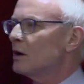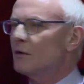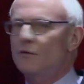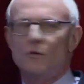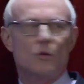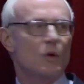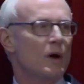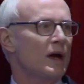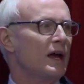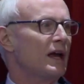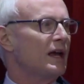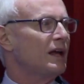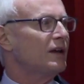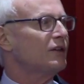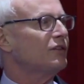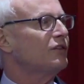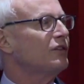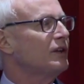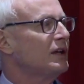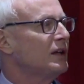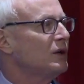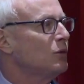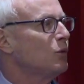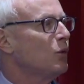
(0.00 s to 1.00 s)
of
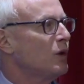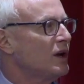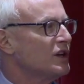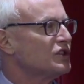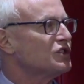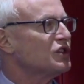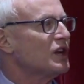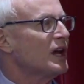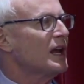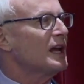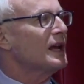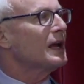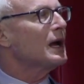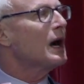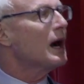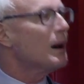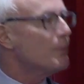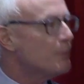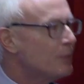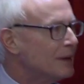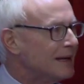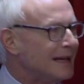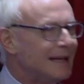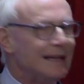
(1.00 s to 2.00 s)
ways in which a
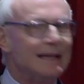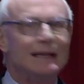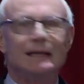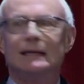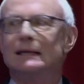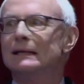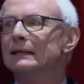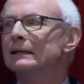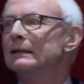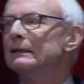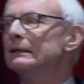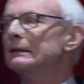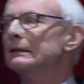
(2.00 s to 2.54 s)
company